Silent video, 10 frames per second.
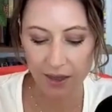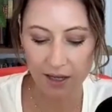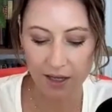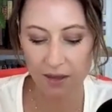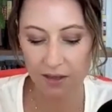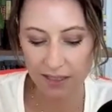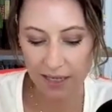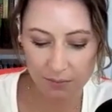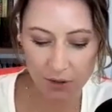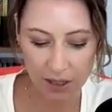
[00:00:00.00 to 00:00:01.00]
And I think the
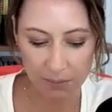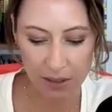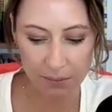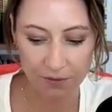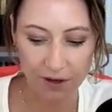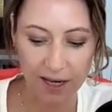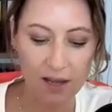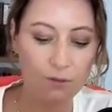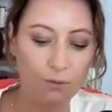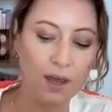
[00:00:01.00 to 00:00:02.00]
second part that people
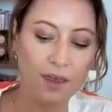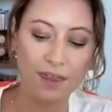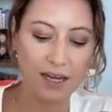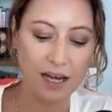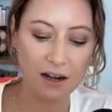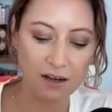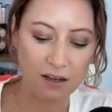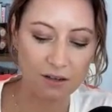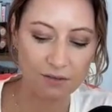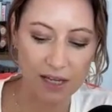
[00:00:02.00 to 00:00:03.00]
forget with that
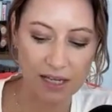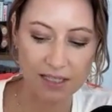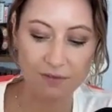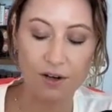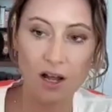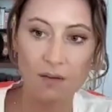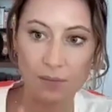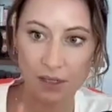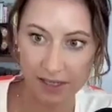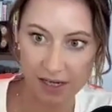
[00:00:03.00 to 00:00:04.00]
narrative is if you're
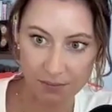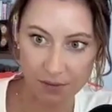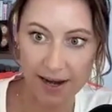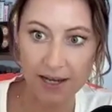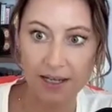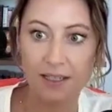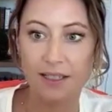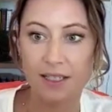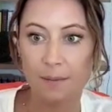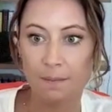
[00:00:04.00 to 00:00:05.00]
not building a
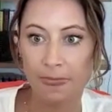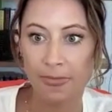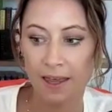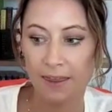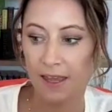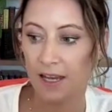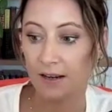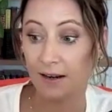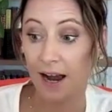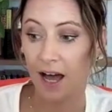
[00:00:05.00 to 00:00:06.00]
brand,
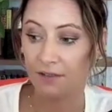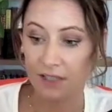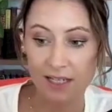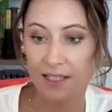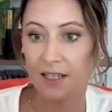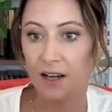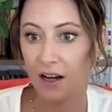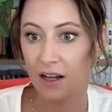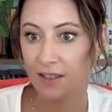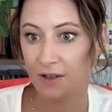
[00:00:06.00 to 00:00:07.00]
then your advertising
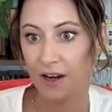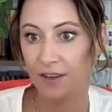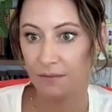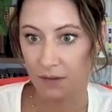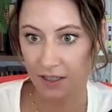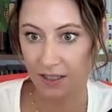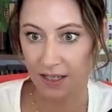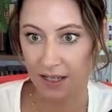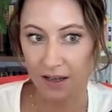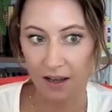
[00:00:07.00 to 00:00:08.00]
costs are at the
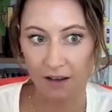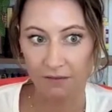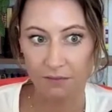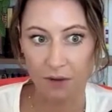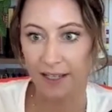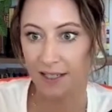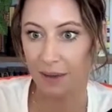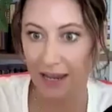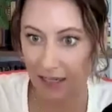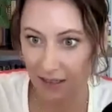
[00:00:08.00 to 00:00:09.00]
mercy of market
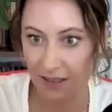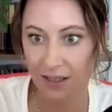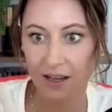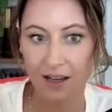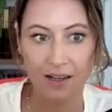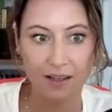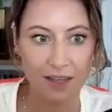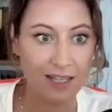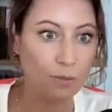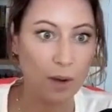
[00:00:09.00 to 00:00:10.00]
demand.
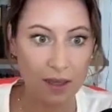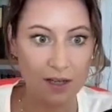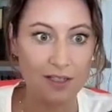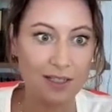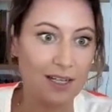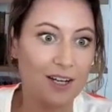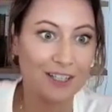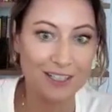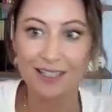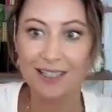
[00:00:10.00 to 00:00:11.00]
That's why there's an
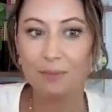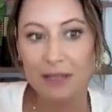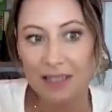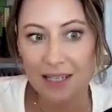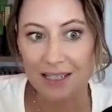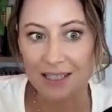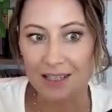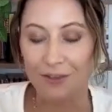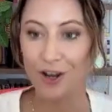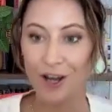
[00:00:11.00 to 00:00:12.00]
increase in CPCs.
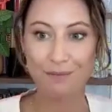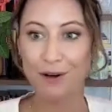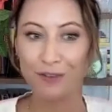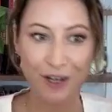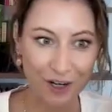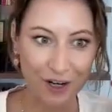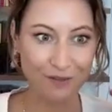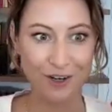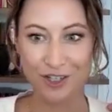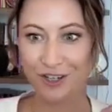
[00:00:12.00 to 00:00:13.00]
If you're not improving your
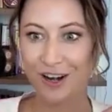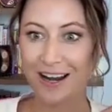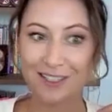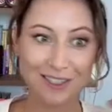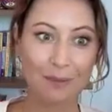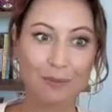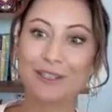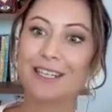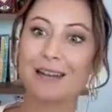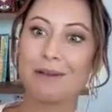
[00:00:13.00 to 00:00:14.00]
conversion rate,
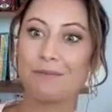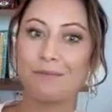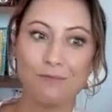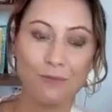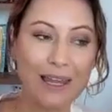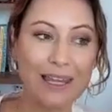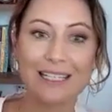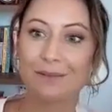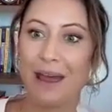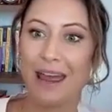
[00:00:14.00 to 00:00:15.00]
someone's going to be
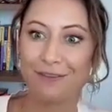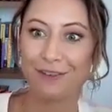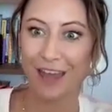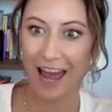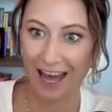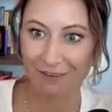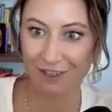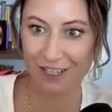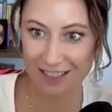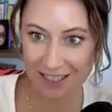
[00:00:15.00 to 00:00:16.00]
willing to pay for that
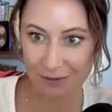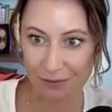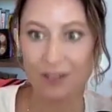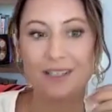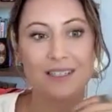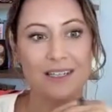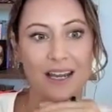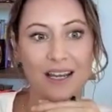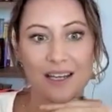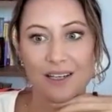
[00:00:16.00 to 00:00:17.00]
advertising real
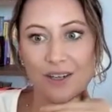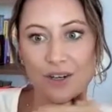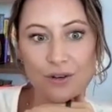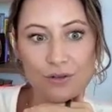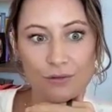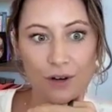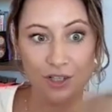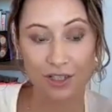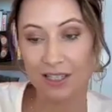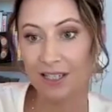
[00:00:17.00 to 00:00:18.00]
estate, and you
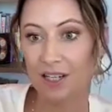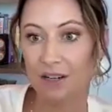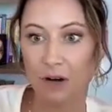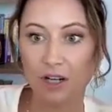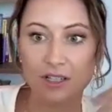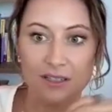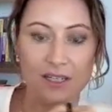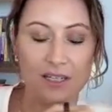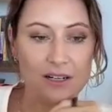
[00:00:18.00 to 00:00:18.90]
are just going to see your margins